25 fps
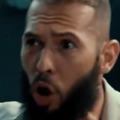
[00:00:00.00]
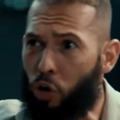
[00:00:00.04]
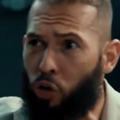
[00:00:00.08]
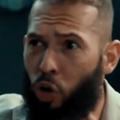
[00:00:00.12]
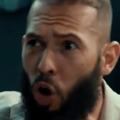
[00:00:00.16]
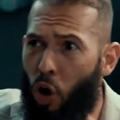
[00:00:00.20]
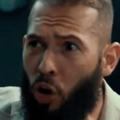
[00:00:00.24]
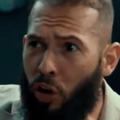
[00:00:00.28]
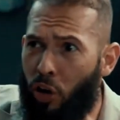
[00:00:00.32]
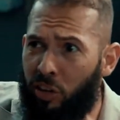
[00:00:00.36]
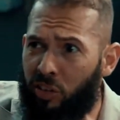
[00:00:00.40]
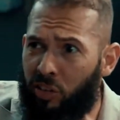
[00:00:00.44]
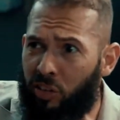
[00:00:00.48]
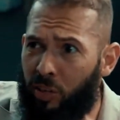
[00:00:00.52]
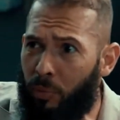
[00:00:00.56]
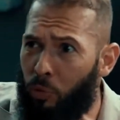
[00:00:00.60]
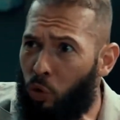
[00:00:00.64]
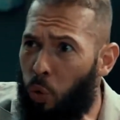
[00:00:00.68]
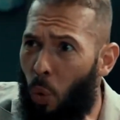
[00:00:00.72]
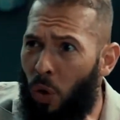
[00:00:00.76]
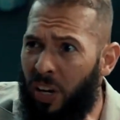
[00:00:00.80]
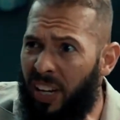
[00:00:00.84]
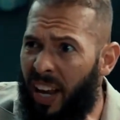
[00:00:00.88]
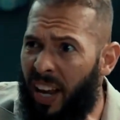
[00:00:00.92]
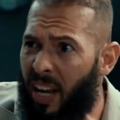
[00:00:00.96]
are talking to some
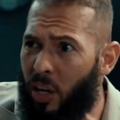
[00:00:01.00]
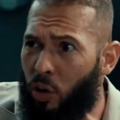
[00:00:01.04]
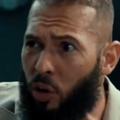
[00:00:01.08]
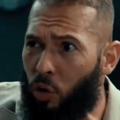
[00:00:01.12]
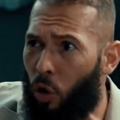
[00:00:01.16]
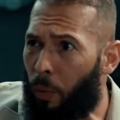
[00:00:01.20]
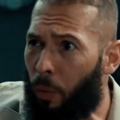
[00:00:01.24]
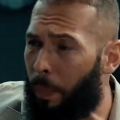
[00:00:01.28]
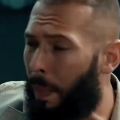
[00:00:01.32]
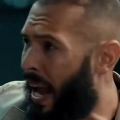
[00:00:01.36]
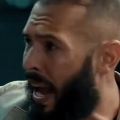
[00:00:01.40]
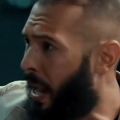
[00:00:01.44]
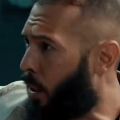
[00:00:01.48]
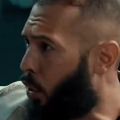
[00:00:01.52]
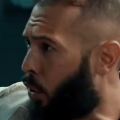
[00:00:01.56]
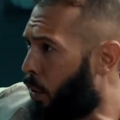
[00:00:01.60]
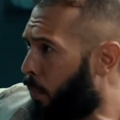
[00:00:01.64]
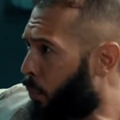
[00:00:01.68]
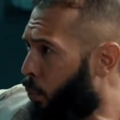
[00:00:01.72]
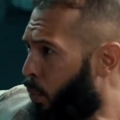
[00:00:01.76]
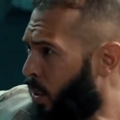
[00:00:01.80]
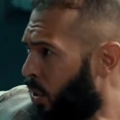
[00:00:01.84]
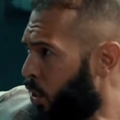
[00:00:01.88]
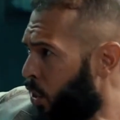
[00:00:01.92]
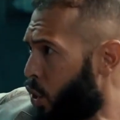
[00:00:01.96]
28-year-old
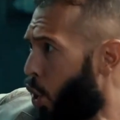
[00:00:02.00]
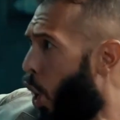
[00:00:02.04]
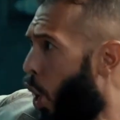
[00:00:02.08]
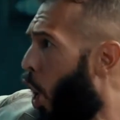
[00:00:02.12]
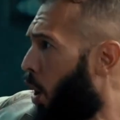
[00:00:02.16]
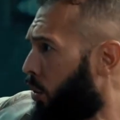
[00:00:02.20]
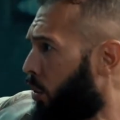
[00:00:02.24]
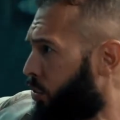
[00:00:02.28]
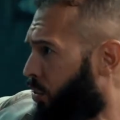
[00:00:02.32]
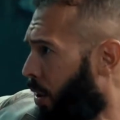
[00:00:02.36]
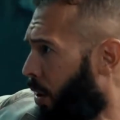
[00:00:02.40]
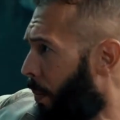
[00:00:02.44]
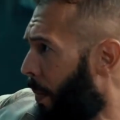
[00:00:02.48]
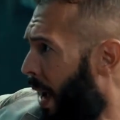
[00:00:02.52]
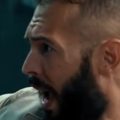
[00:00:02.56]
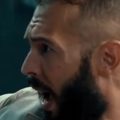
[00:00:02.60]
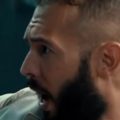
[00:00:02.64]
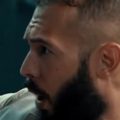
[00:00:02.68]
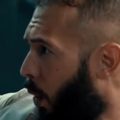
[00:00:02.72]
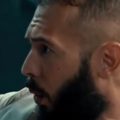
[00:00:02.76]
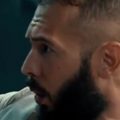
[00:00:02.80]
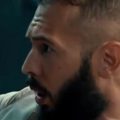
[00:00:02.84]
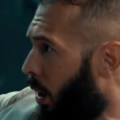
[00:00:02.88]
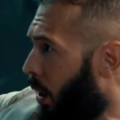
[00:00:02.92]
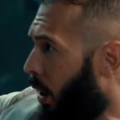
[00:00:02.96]
man with a yacht
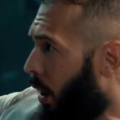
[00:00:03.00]
somehow.